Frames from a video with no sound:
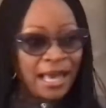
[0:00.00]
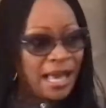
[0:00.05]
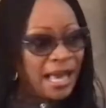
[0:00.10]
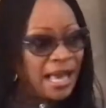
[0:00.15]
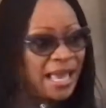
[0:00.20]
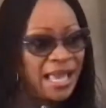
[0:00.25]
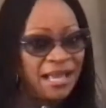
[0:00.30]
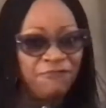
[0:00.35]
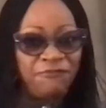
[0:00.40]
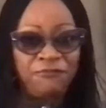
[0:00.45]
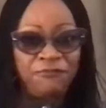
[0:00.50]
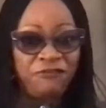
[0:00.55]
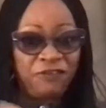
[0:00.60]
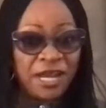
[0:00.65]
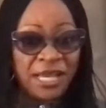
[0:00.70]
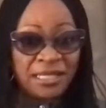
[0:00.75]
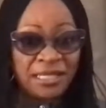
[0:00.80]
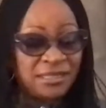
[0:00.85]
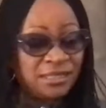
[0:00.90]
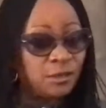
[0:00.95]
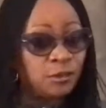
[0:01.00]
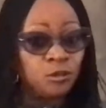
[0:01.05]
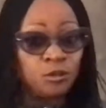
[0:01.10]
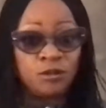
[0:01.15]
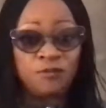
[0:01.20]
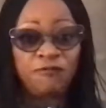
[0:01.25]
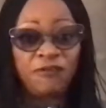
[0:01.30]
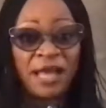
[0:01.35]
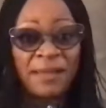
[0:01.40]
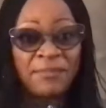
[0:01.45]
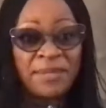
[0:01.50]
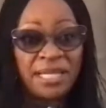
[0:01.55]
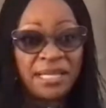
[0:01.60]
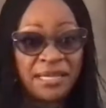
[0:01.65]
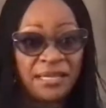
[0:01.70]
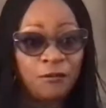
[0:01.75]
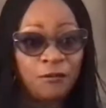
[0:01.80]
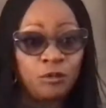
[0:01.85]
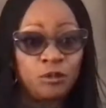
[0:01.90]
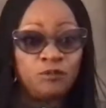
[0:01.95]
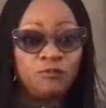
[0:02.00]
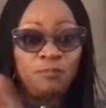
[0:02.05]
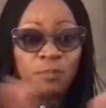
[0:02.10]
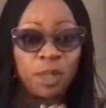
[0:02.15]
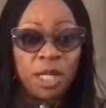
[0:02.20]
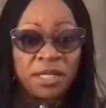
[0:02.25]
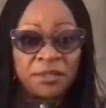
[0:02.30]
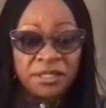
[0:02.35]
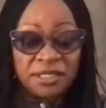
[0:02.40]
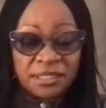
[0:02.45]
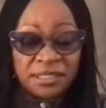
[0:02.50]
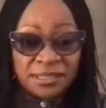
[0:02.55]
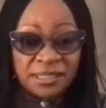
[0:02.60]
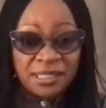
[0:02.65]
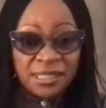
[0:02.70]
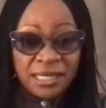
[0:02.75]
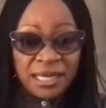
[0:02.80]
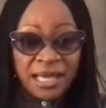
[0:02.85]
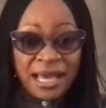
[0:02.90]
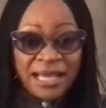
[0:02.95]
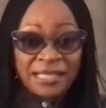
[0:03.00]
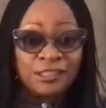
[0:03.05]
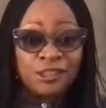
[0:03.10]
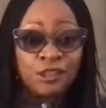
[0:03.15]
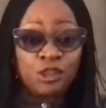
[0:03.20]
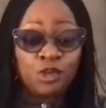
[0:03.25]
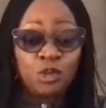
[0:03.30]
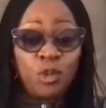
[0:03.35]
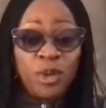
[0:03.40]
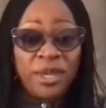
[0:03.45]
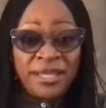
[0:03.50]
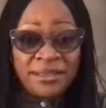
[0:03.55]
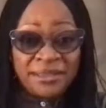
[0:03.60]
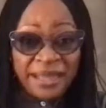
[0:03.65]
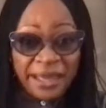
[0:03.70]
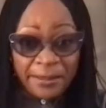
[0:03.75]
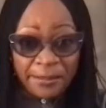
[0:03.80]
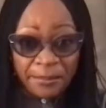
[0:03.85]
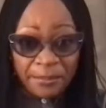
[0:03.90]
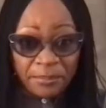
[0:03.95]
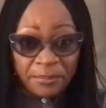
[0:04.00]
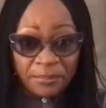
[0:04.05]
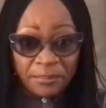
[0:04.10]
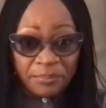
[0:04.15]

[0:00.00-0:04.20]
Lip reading: I have friends whose family, whose brothers are suing them